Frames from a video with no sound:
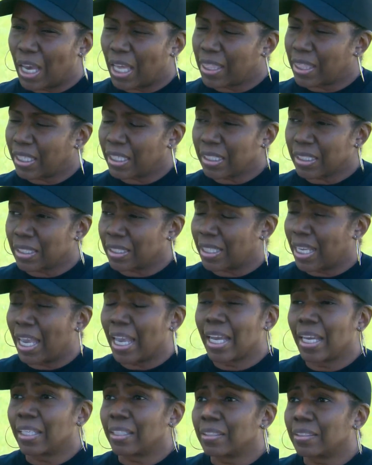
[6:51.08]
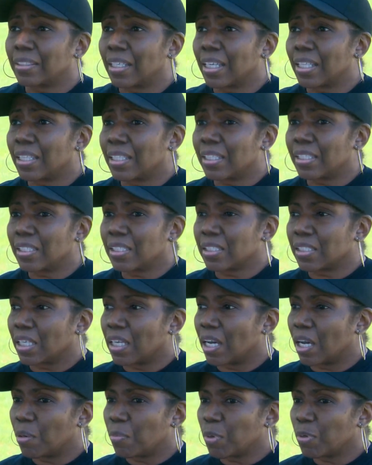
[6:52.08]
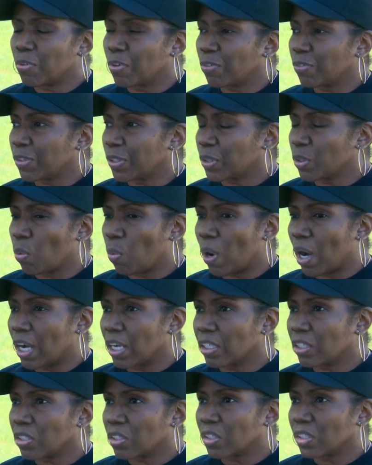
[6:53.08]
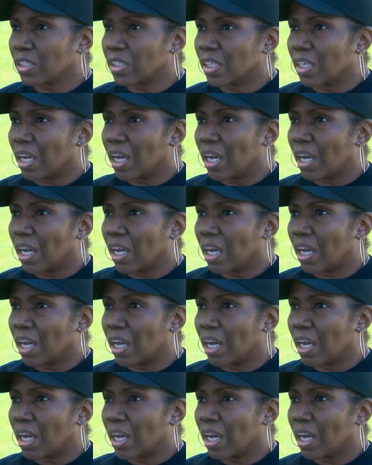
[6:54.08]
I think it's sad. I think it's horrific to watch.